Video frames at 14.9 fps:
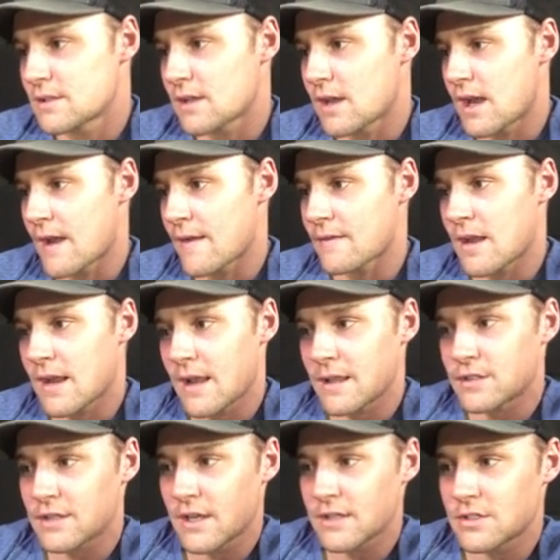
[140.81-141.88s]
I have not had a
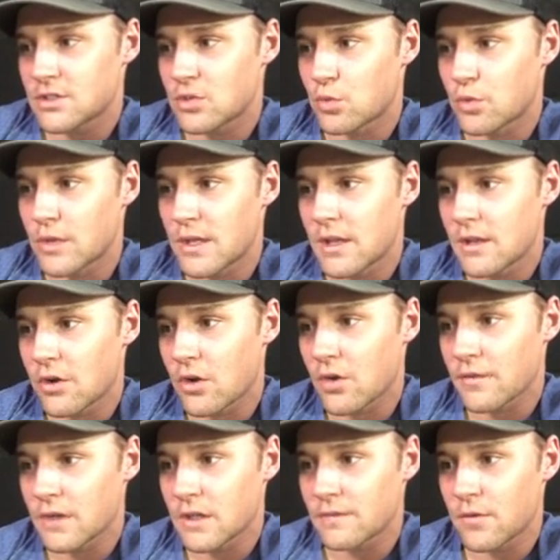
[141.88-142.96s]
chance to read all the
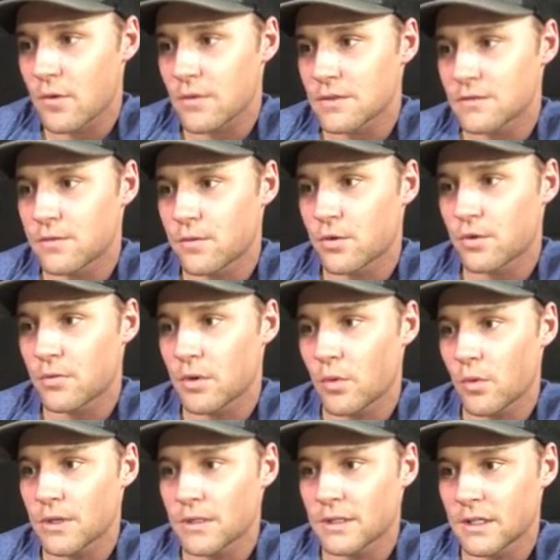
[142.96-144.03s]
info on this forum, but
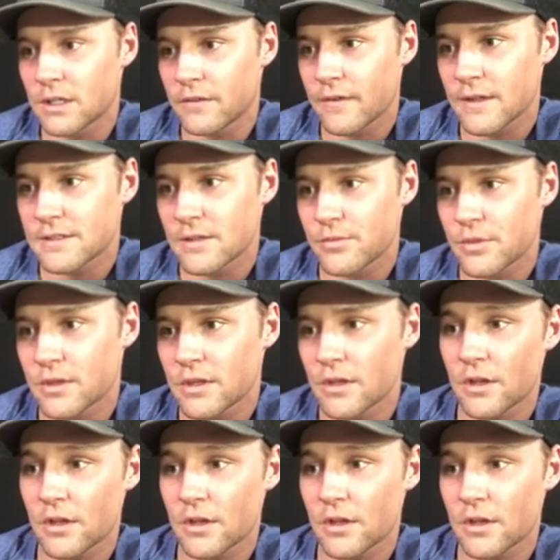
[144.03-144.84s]
wanted to clarify something.